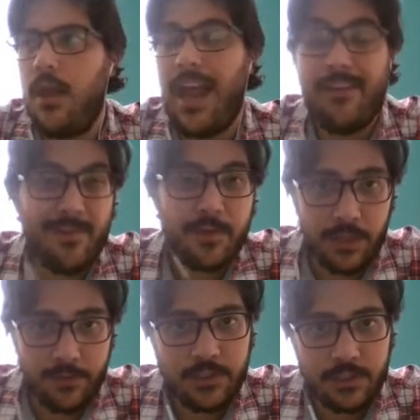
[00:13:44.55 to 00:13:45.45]
I have never
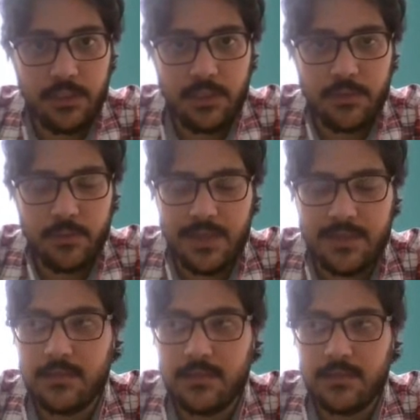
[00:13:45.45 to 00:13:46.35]
lived in the
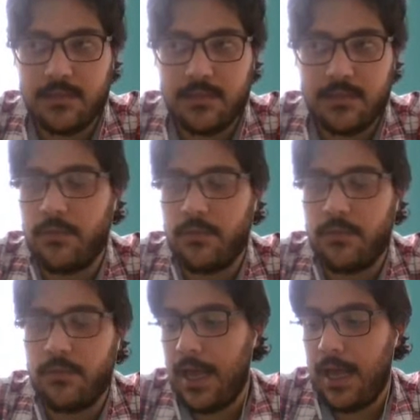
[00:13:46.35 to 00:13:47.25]
US, right?